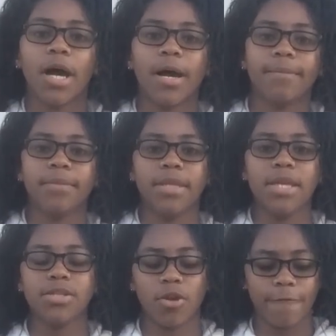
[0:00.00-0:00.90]
Um,
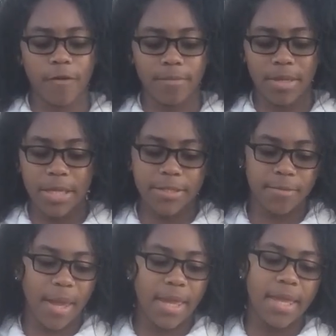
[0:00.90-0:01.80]
these are from
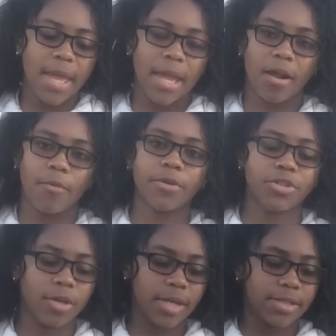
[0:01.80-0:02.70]
Eastbay and I
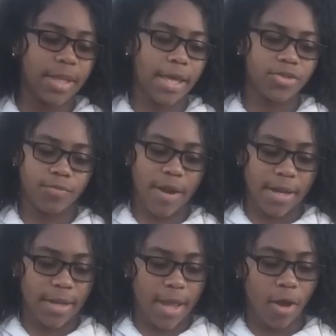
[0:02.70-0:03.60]
want you guys to guess
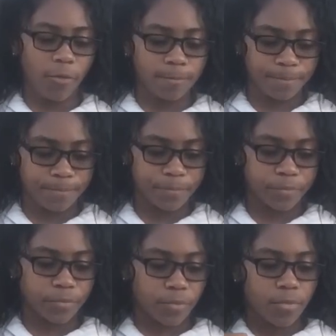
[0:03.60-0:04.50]
right now
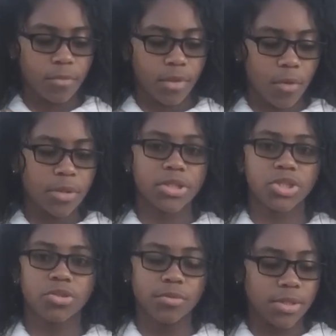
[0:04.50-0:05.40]
what the
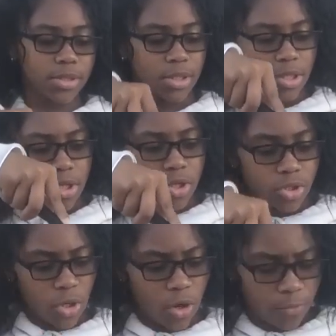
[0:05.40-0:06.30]
shoe is.
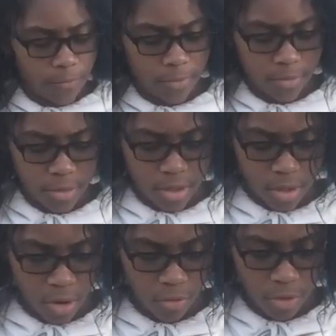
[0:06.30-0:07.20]
So,
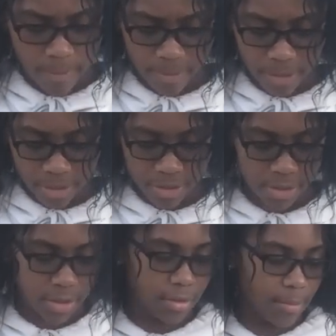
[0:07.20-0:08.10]
oh crap, I think I
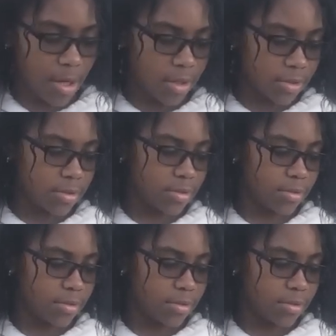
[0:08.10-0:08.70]
just cut the box.